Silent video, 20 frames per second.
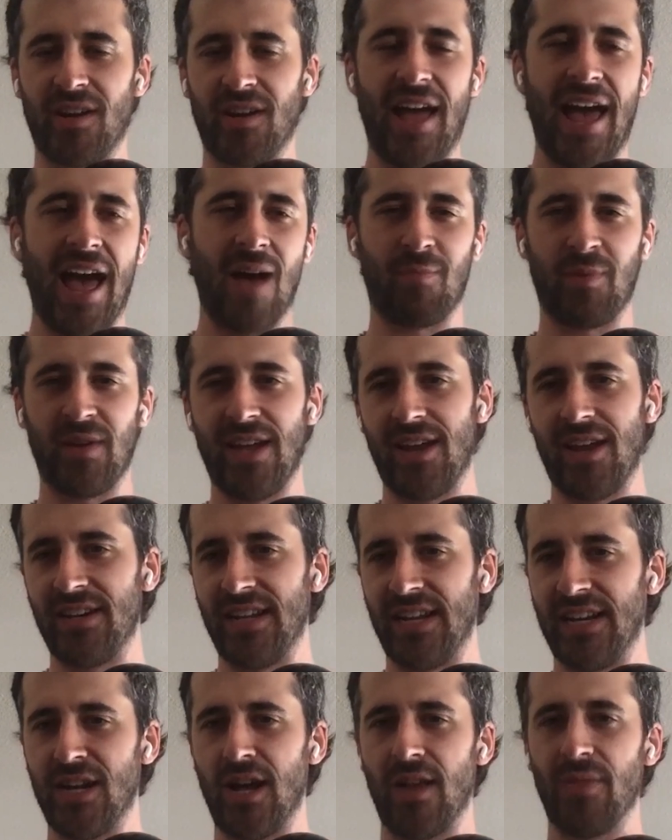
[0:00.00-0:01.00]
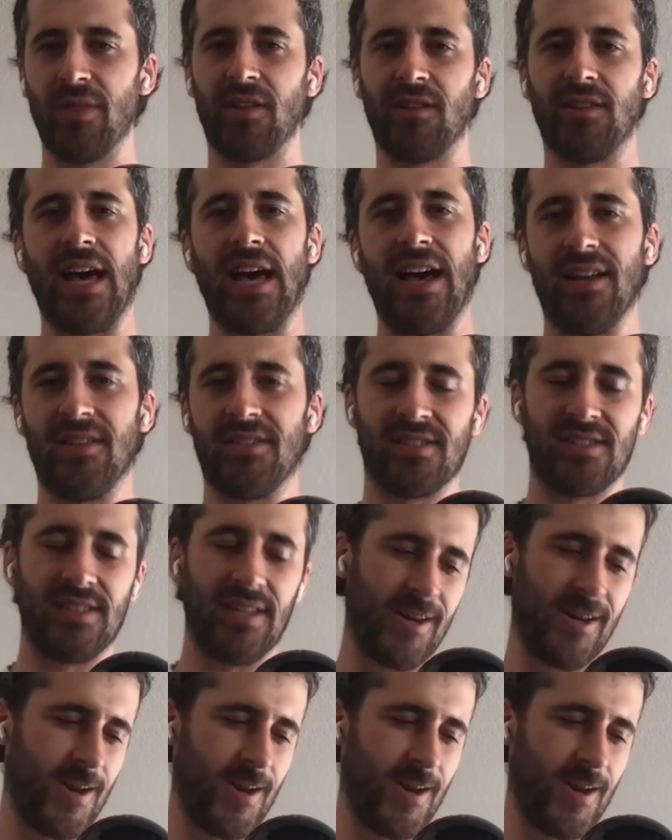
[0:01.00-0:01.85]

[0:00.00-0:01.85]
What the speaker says: but a happy ending nonetheless.